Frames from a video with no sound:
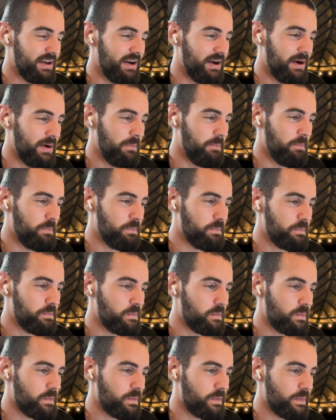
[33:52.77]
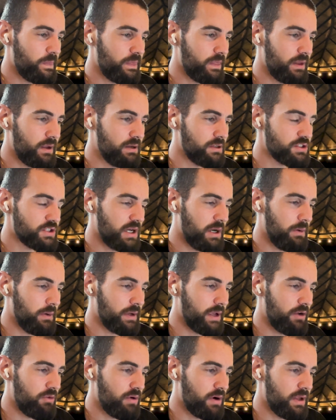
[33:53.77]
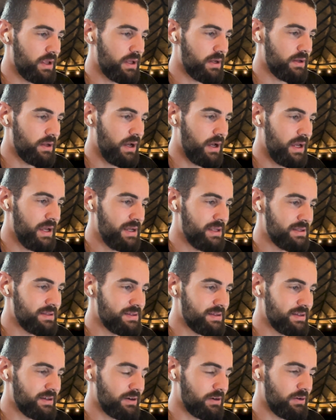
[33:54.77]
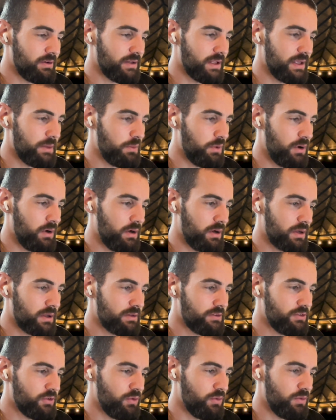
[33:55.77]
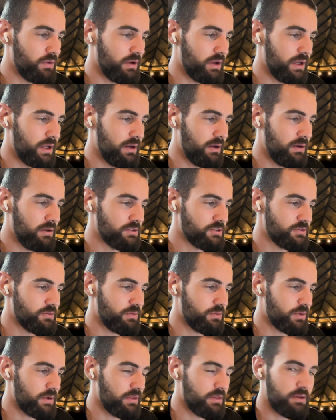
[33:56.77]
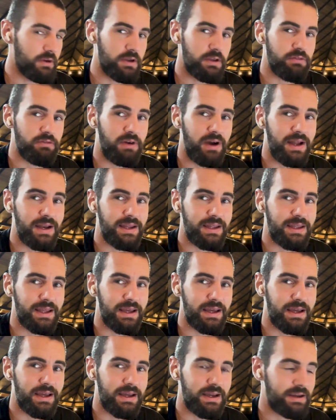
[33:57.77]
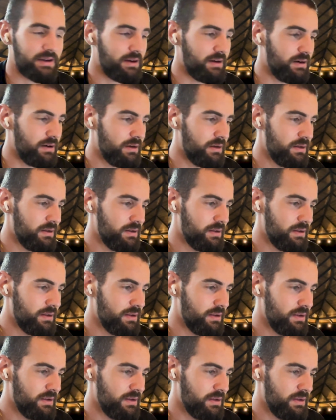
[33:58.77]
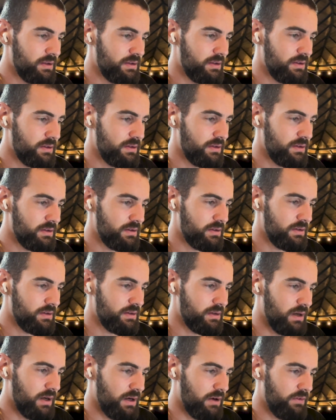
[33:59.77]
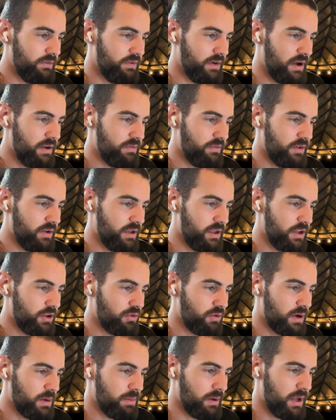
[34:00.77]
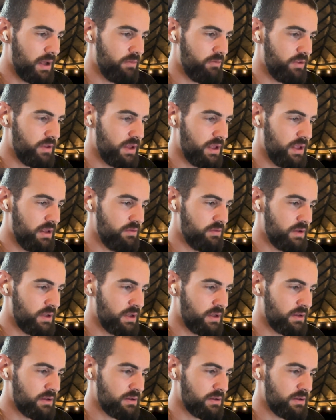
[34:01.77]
um, shower, get ready at 9, 10 o'clock to eat work, 2.30 lunch, 3.30 finally get a haircut, uh, 5.30 create plan for the evening,